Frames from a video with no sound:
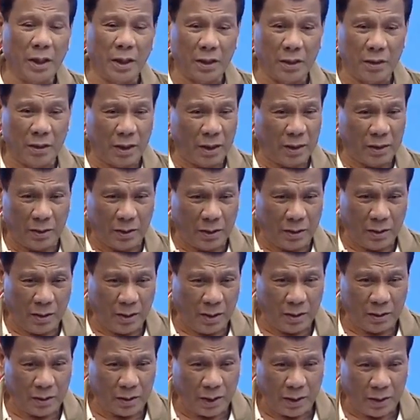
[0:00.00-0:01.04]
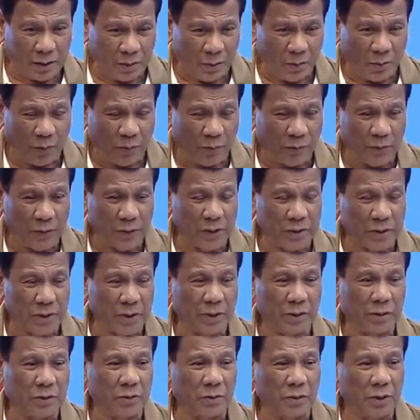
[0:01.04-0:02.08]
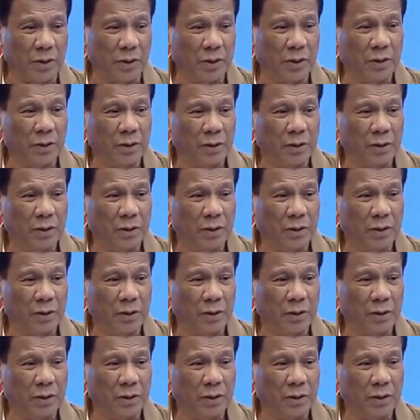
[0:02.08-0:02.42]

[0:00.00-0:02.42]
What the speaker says: I take no offense, actually.